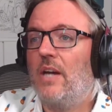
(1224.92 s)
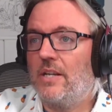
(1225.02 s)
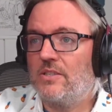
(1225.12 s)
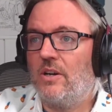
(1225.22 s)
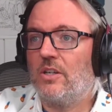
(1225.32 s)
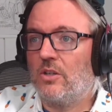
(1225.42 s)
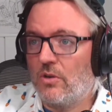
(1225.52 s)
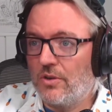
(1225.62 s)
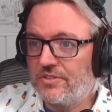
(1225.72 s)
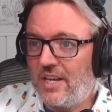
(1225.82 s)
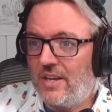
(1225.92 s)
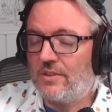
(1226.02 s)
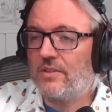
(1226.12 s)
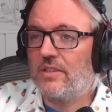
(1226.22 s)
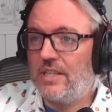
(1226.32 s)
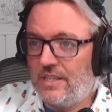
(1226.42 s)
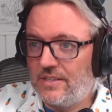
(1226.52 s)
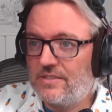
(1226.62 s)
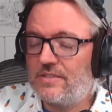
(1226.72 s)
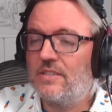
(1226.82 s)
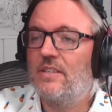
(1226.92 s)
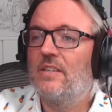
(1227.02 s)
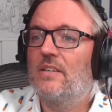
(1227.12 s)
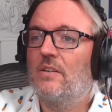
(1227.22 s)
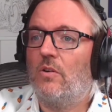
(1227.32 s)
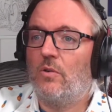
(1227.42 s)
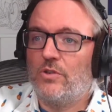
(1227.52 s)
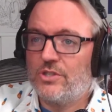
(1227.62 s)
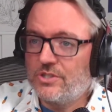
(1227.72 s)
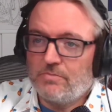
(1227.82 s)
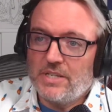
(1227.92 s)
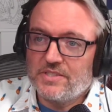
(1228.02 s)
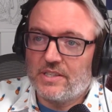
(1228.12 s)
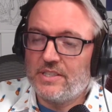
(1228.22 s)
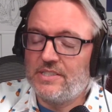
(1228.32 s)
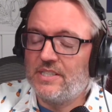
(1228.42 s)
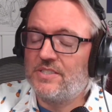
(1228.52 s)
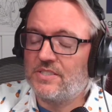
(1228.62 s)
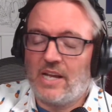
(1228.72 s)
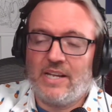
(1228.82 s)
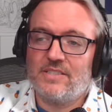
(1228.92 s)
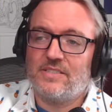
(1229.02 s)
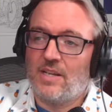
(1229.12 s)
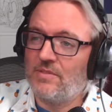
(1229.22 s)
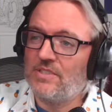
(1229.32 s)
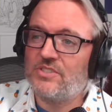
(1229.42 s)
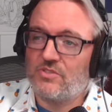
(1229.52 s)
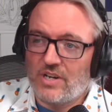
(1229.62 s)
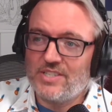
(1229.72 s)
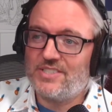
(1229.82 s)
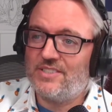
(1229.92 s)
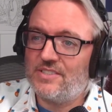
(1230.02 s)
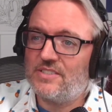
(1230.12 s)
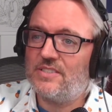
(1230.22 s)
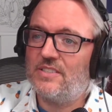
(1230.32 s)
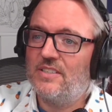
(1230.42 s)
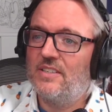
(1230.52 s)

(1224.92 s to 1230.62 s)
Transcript: I oh. taught Girl Scout kids, or basically did science demonstrations